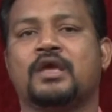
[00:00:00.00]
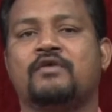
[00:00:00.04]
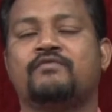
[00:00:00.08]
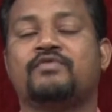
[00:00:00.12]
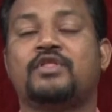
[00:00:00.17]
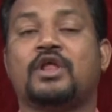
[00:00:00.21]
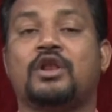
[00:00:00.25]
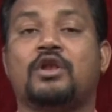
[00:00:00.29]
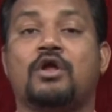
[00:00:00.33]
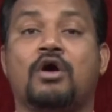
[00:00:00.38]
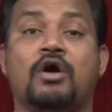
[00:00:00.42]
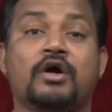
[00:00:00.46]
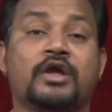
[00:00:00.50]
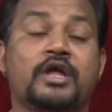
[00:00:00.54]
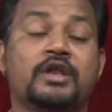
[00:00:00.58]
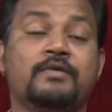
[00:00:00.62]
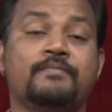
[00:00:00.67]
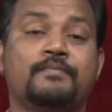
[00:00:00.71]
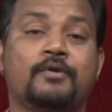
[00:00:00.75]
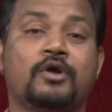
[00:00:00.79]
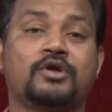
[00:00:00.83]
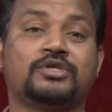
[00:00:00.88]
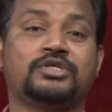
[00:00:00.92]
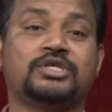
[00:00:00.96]
if the
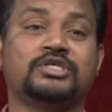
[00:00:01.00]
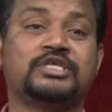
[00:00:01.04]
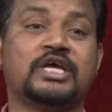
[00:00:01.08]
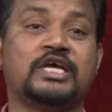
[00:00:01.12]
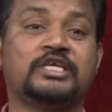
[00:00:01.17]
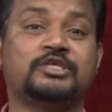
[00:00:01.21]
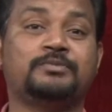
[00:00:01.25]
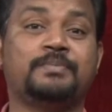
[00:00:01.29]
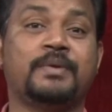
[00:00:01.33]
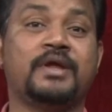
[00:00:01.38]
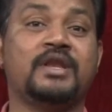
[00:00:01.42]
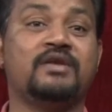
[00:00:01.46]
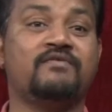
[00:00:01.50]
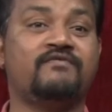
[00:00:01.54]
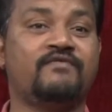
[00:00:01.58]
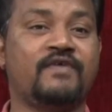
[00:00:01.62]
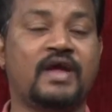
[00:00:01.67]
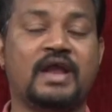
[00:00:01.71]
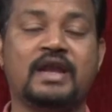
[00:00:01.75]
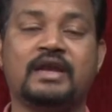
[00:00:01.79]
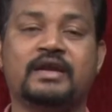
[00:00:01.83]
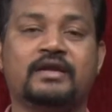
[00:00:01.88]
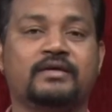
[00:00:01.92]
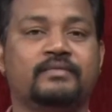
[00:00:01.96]
login process has been
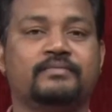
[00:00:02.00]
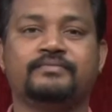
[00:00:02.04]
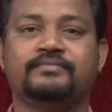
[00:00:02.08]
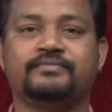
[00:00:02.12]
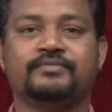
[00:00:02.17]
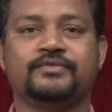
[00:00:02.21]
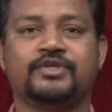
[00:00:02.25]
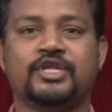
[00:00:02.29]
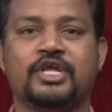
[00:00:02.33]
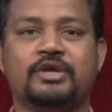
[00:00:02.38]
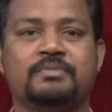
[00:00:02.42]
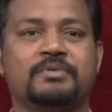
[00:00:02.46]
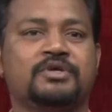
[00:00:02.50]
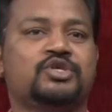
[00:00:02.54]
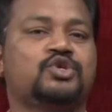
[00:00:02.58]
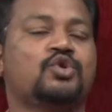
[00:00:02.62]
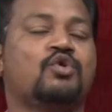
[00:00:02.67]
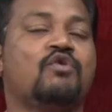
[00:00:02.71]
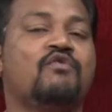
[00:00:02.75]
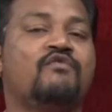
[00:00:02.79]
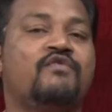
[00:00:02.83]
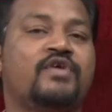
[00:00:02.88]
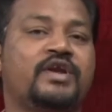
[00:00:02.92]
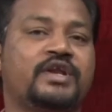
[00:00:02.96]
failed, you must
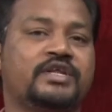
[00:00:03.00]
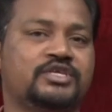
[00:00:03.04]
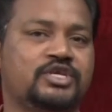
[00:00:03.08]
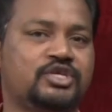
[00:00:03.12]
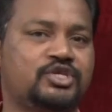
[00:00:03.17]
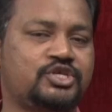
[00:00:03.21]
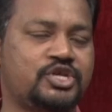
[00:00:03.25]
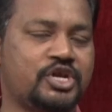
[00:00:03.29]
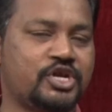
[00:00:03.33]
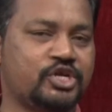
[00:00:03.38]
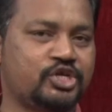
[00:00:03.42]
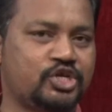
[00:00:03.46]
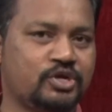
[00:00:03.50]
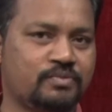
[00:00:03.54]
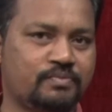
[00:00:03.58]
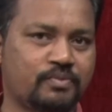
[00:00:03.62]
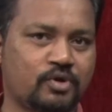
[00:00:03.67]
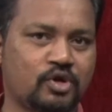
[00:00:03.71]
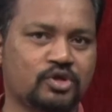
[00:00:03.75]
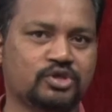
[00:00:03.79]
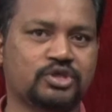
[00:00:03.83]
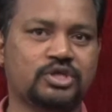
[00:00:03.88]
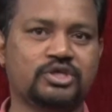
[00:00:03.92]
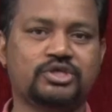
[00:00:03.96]
go for registration
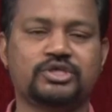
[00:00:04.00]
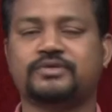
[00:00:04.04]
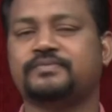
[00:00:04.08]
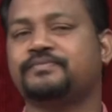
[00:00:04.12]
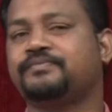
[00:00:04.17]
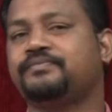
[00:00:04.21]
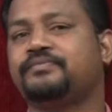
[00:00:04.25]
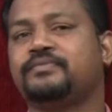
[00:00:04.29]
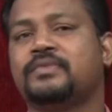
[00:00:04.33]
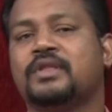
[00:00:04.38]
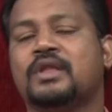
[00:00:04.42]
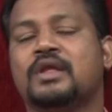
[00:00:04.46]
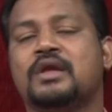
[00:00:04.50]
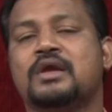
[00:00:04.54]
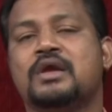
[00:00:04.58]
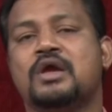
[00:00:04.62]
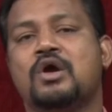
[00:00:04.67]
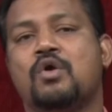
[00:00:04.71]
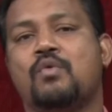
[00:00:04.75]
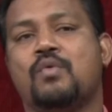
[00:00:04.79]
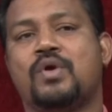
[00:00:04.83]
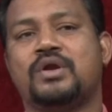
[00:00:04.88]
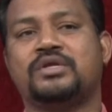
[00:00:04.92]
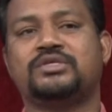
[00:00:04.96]
process.
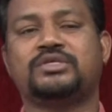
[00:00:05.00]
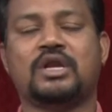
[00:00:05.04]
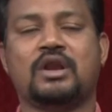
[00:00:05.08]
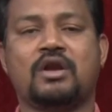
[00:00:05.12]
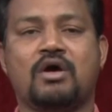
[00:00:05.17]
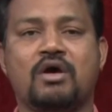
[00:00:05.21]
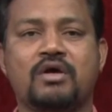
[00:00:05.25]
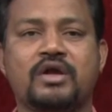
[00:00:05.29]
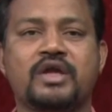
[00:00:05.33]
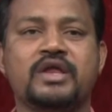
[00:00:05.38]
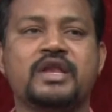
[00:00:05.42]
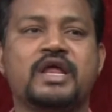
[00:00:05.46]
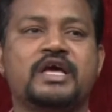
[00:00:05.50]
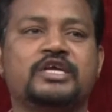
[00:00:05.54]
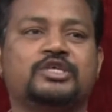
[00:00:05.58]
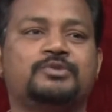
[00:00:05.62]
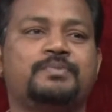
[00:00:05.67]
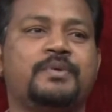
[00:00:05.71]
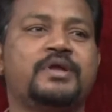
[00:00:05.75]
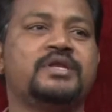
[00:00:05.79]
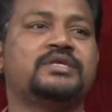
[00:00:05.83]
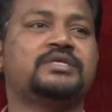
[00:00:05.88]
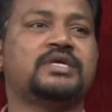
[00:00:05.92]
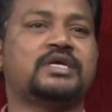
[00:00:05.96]
Once the login has
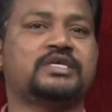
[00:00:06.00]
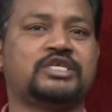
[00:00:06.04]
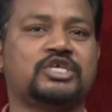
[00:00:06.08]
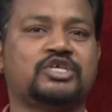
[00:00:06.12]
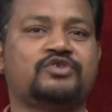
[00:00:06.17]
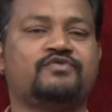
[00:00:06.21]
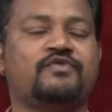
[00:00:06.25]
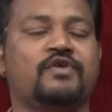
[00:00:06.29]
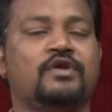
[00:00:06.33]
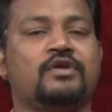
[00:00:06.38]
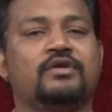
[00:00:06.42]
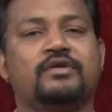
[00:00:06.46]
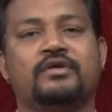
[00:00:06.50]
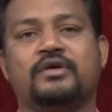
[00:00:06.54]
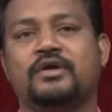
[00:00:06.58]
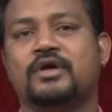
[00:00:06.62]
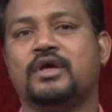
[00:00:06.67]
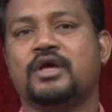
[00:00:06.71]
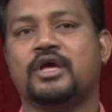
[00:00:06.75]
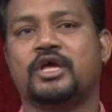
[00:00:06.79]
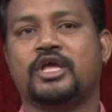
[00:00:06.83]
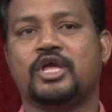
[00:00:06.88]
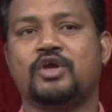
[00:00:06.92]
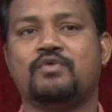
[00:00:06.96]
been successful,
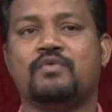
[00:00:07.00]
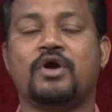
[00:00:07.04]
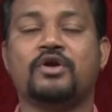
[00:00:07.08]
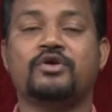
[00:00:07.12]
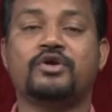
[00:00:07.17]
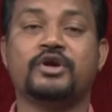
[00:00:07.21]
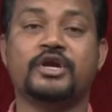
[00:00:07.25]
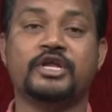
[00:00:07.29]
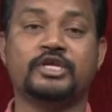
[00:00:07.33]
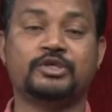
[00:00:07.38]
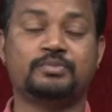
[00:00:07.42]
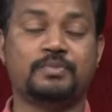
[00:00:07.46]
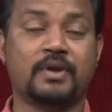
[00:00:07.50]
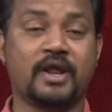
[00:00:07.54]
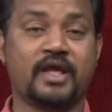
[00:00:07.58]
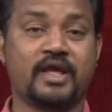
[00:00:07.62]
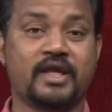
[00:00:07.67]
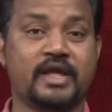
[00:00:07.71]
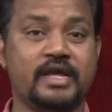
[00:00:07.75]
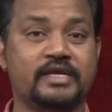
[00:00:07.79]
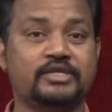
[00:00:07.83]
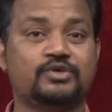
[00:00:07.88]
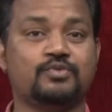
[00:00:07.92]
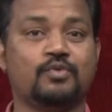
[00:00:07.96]
he want to display
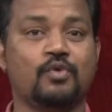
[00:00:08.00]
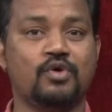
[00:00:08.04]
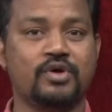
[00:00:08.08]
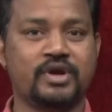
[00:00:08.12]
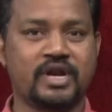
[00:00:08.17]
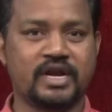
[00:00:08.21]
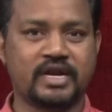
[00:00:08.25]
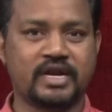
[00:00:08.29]
his own